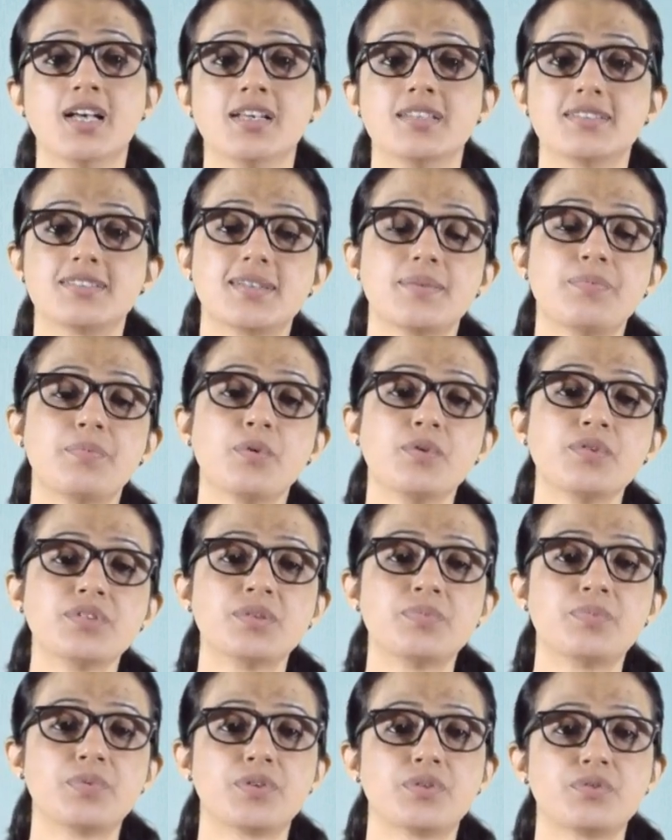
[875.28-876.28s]
Suppose
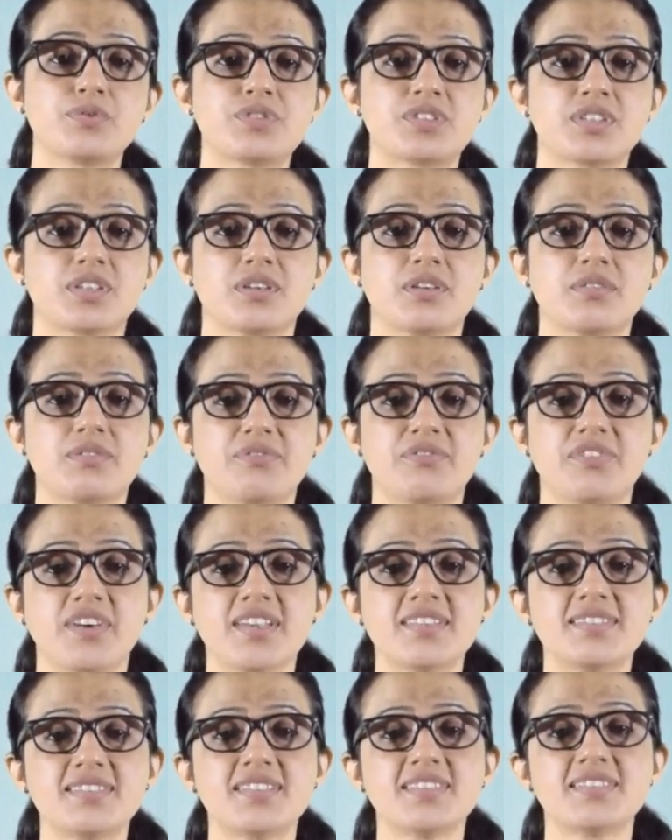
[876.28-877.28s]
the producer
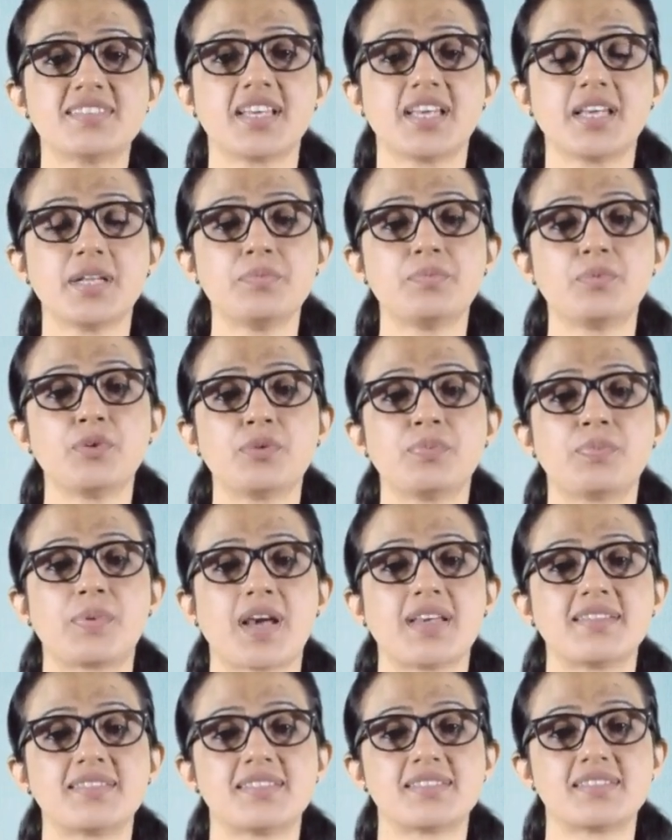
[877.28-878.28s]
faces input
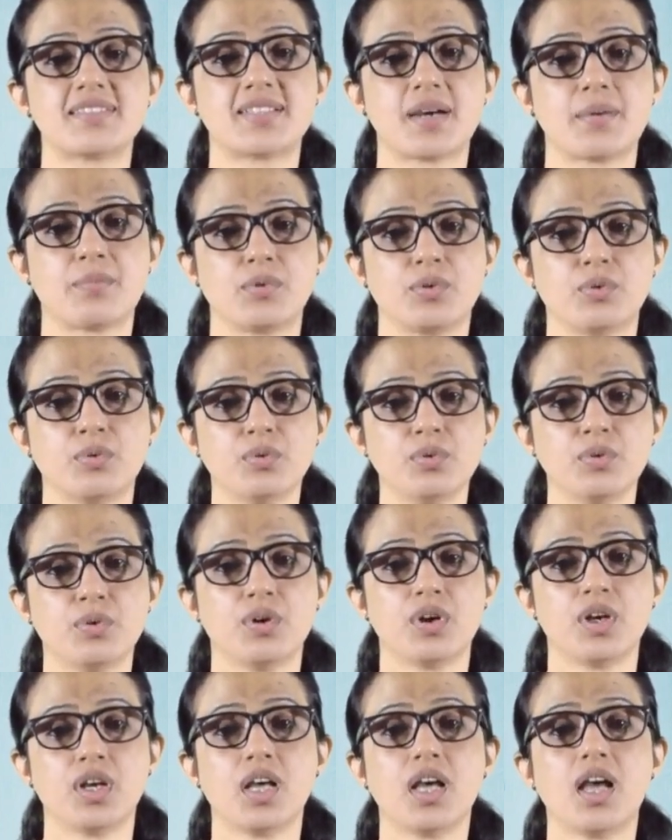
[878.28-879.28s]
price W
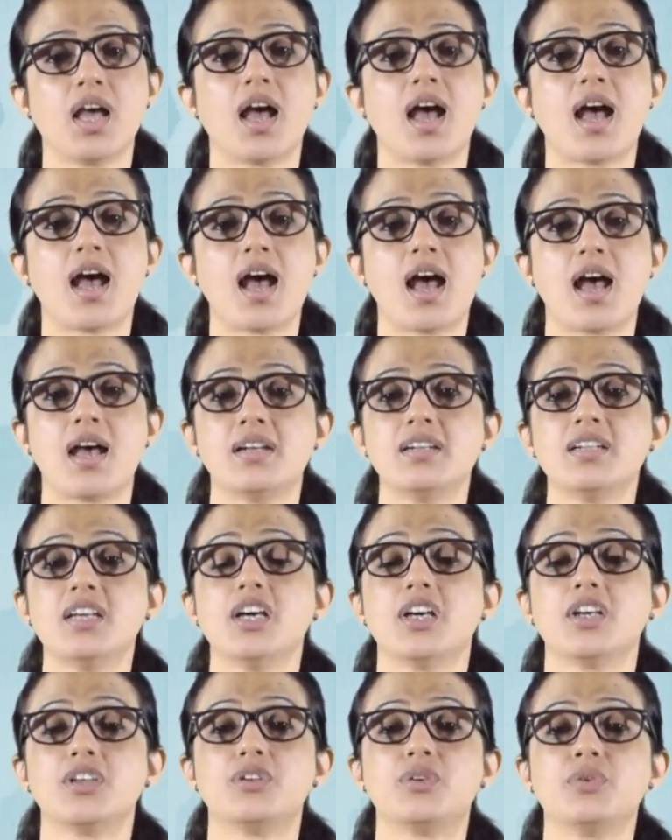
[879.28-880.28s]
and
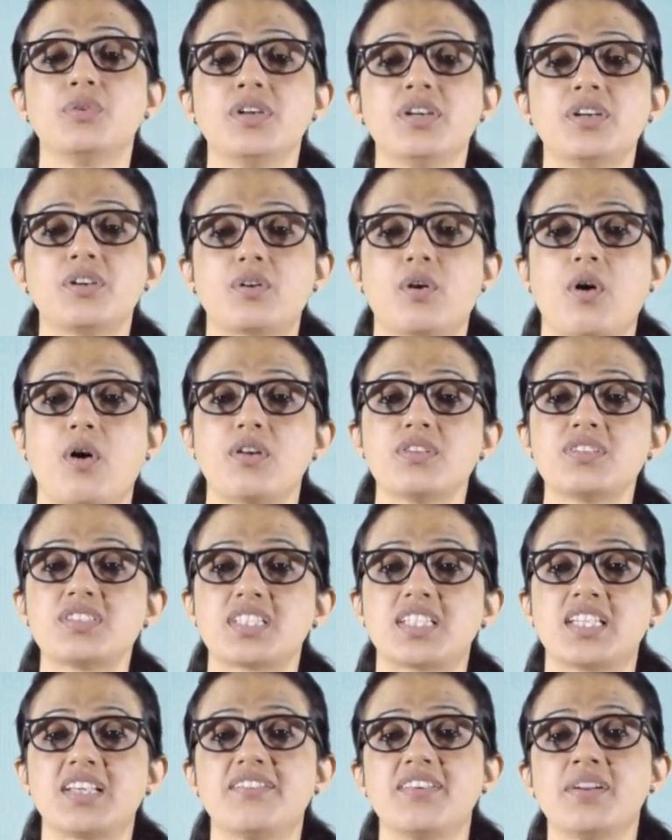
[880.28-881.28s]
unit
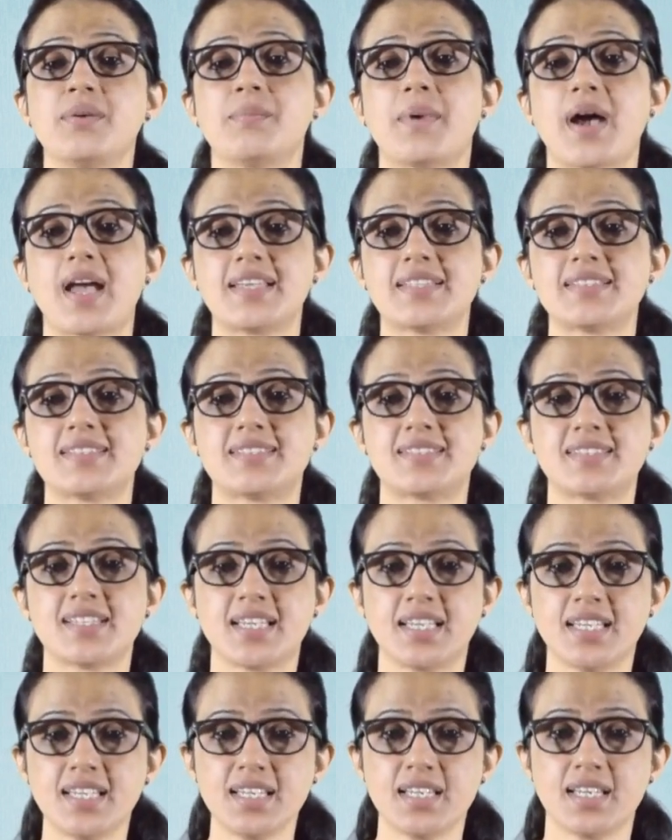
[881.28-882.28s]
cost given by
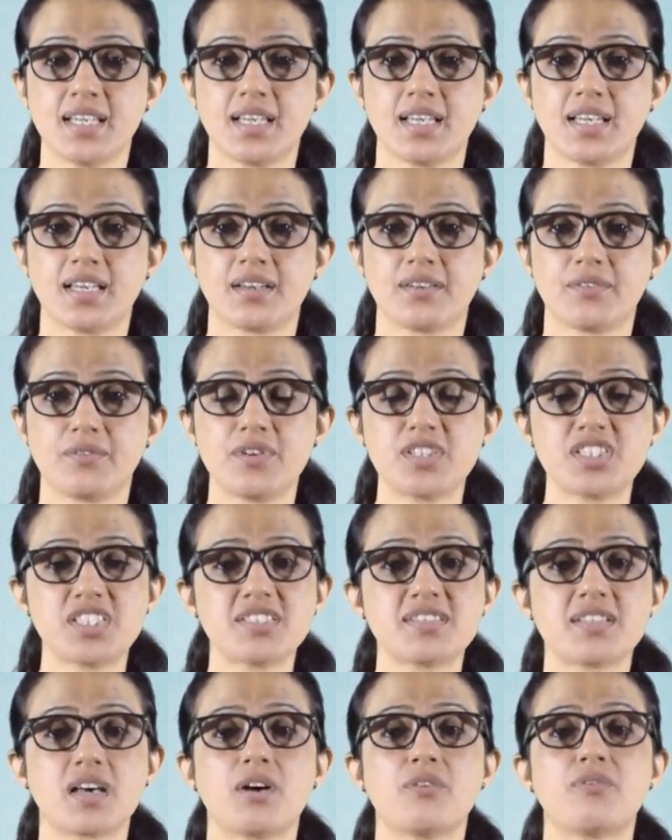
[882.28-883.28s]
C, which
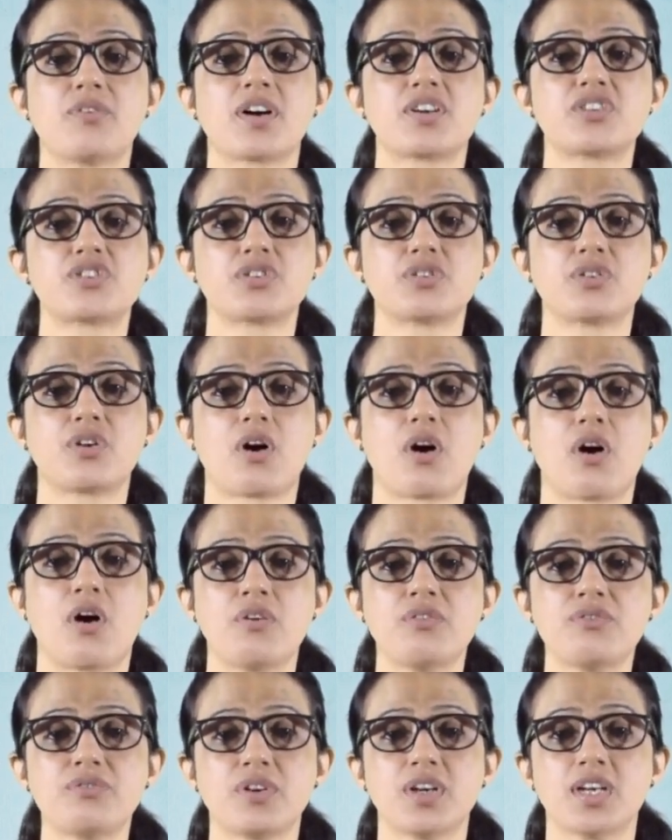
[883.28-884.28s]
is a function
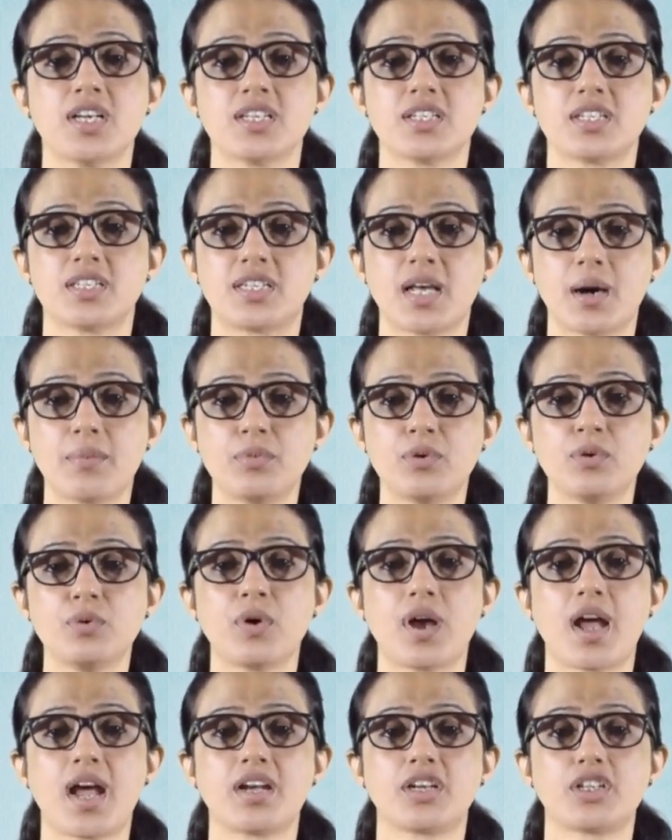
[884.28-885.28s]
of
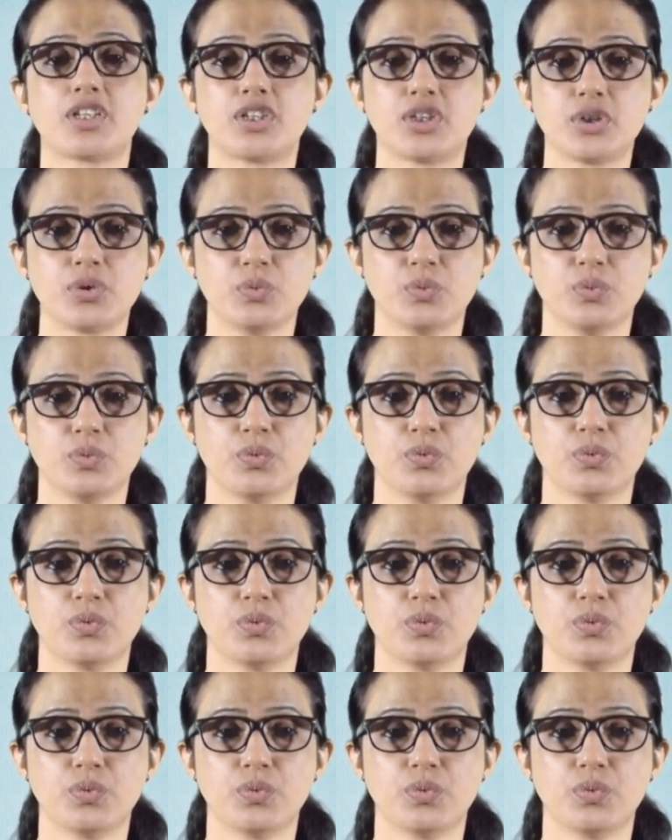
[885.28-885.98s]
W and Q.